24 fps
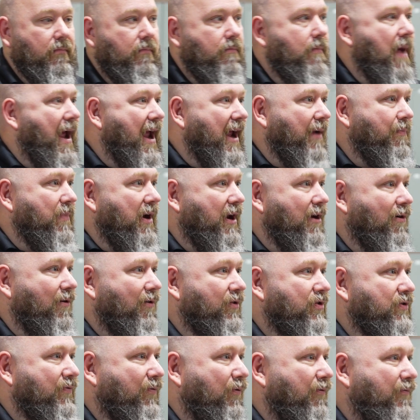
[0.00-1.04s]
mag
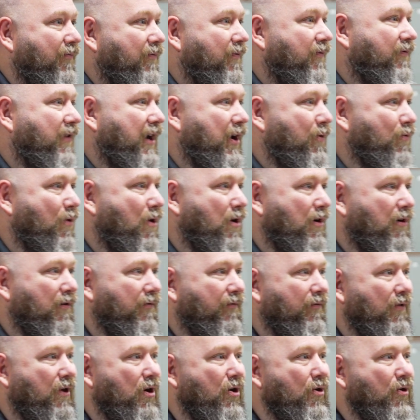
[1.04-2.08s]
meters for feed water
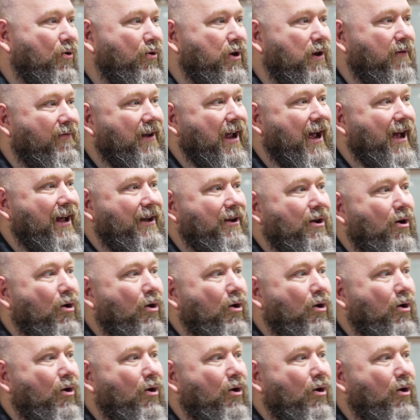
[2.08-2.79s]
flow. You've got